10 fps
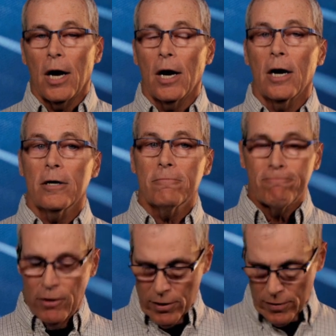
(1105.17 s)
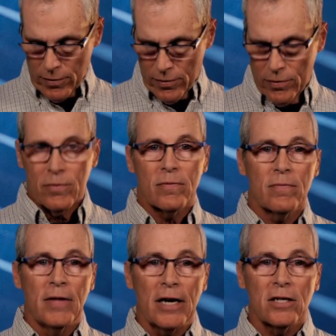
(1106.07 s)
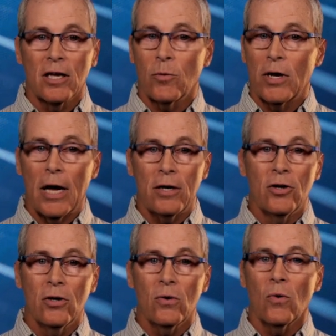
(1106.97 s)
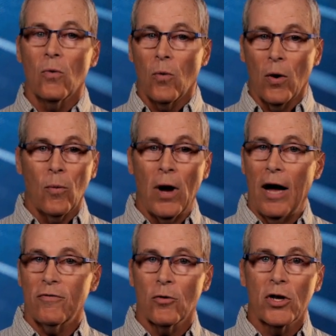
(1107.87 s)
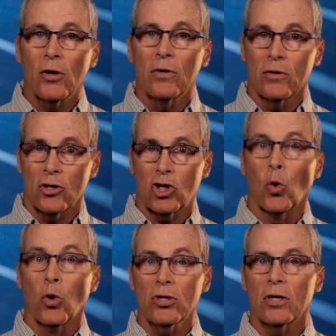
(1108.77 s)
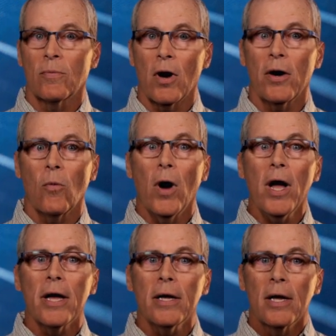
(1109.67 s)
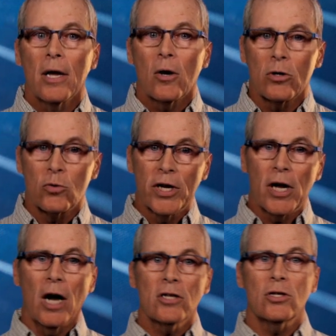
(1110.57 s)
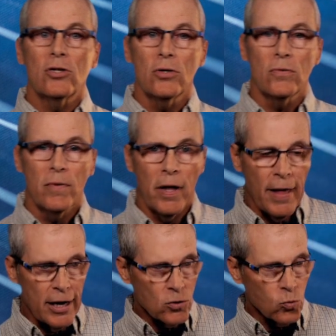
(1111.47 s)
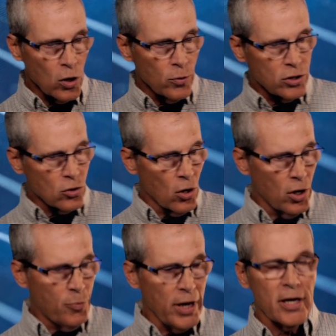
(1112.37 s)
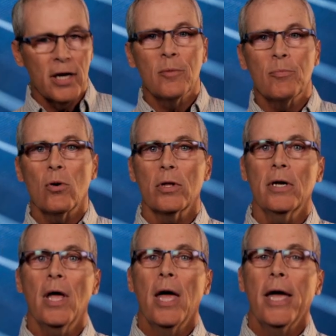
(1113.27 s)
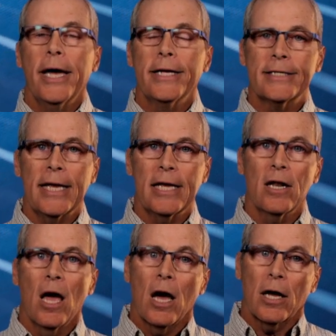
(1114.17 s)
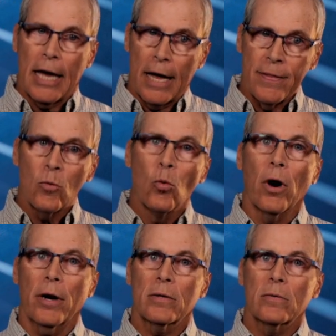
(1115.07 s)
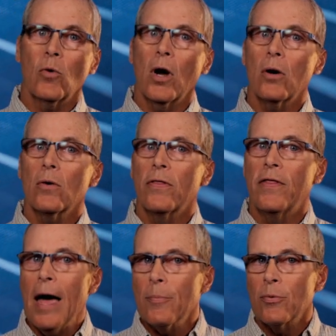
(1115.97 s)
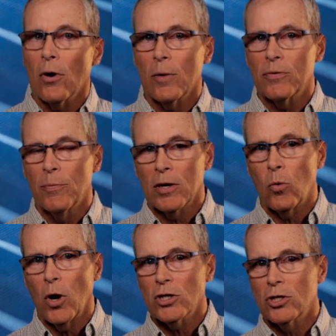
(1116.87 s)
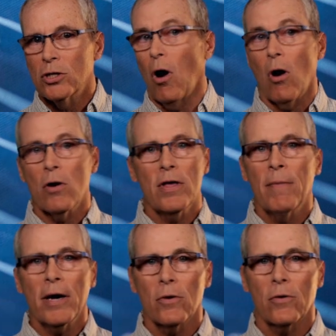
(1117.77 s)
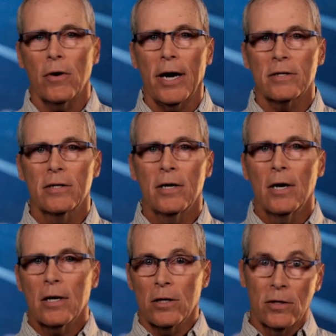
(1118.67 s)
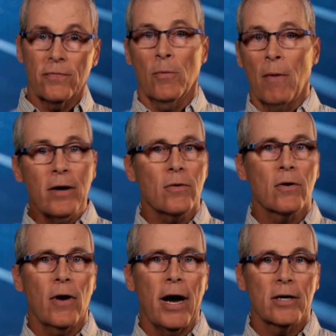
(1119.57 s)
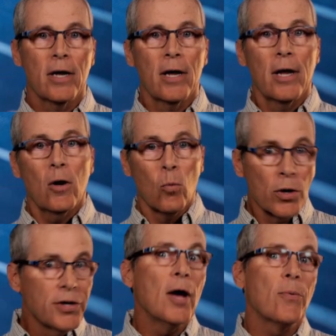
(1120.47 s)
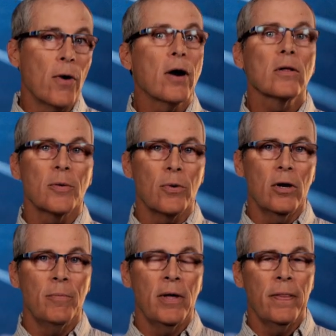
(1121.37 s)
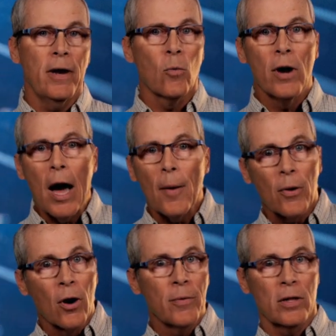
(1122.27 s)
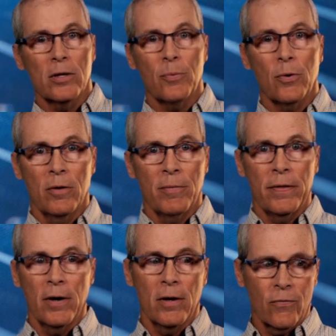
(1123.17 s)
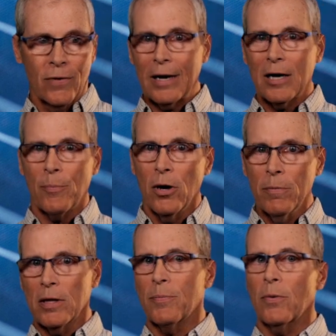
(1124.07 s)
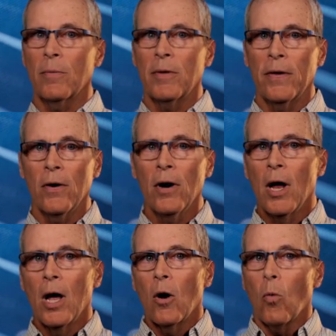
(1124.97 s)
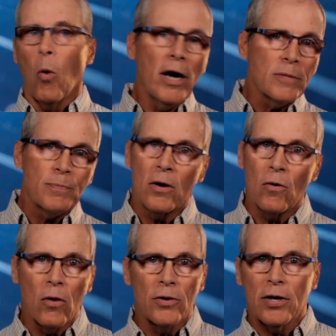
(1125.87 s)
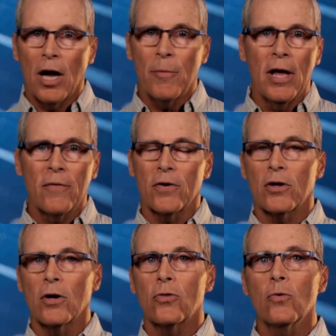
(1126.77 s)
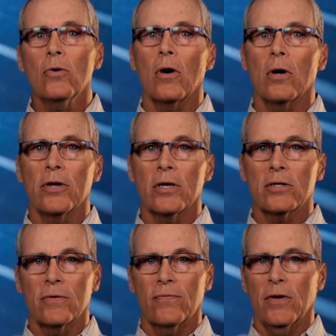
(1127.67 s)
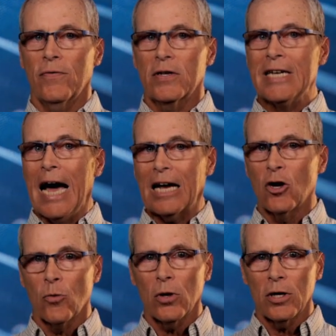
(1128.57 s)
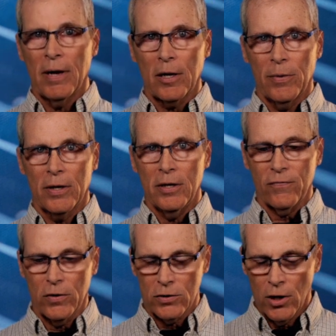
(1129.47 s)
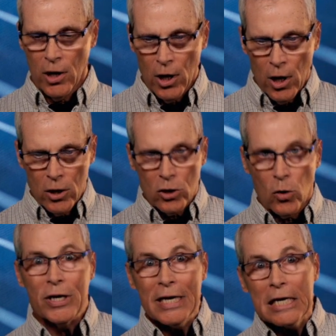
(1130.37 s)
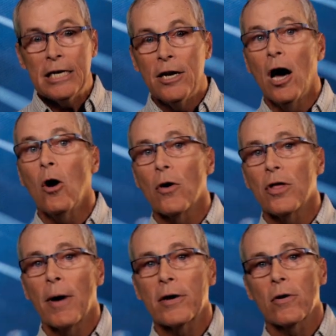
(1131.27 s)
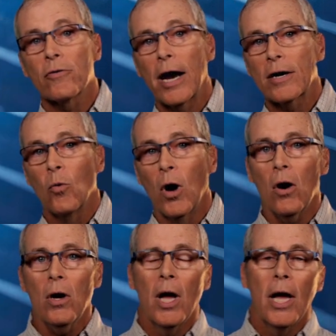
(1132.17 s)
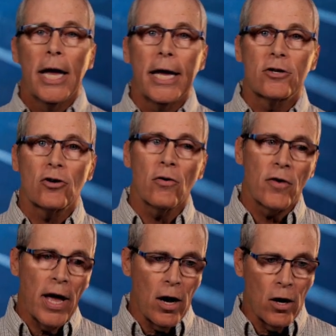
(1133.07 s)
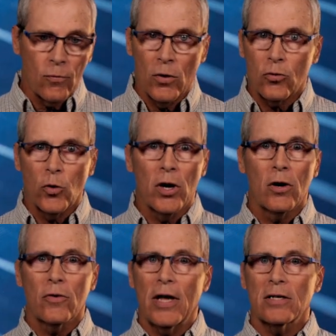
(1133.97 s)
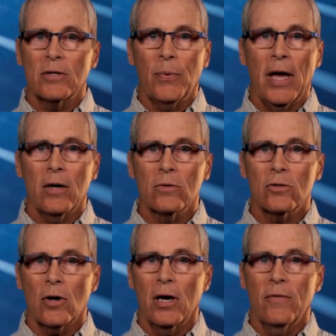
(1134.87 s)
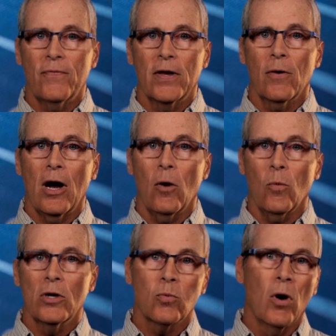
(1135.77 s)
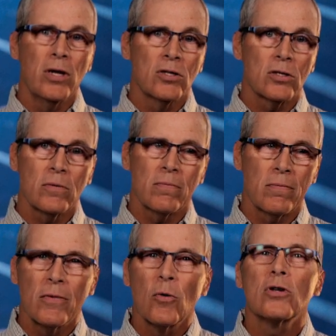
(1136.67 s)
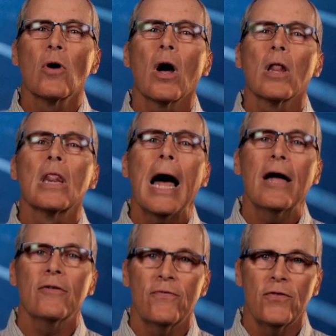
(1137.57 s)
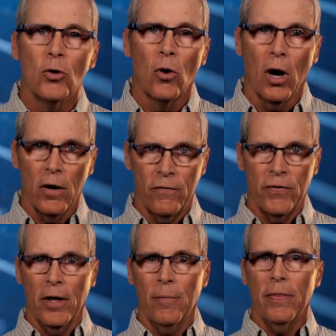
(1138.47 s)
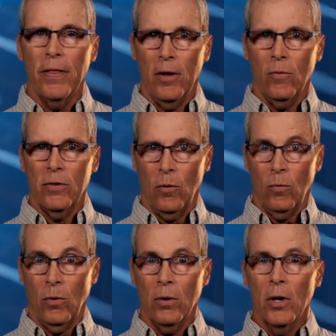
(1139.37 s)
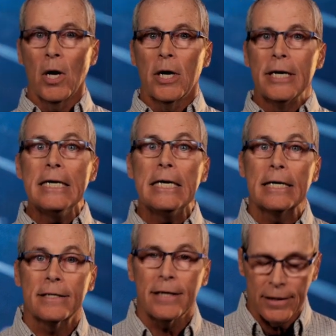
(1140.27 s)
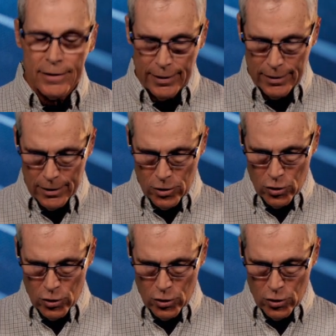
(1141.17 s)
the next thing we had to do after we couldn't source them right away was reconstitute. And that's where we started picking and pulling and saying, can they work? Well, that brought up the big question, are they microcracked? Because if they're microcracked, we're temporarily putting them in there. We're not permanently putting them in there. And if we're not going to permanently put them in there, why spend all the time and effort to go through all this if it's not going to really make a big difference? So we needed to know, are they microcracked? Well, it turned out with 300,000 panels trying to figure out which ones, there was a lot fewer of them that were needing testing to